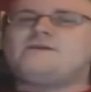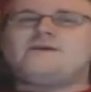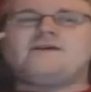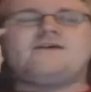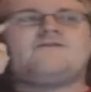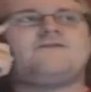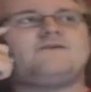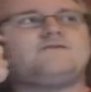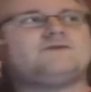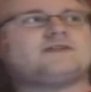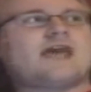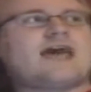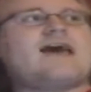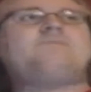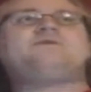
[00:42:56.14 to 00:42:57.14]
if it
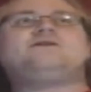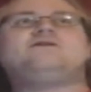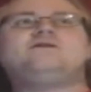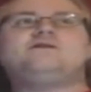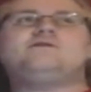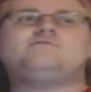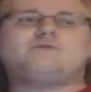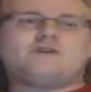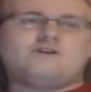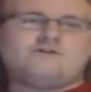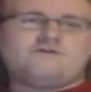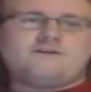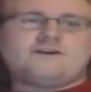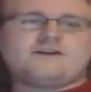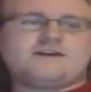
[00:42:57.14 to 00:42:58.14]
was absolutely
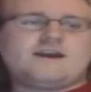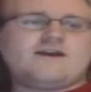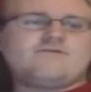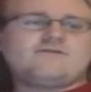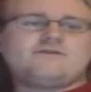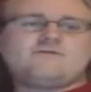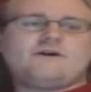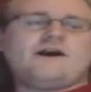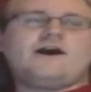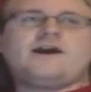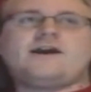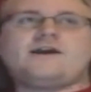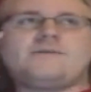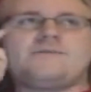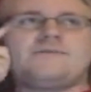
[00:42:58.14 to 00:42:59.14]
perfect in every
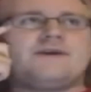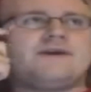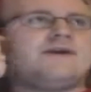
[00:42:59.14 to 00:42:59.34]
way,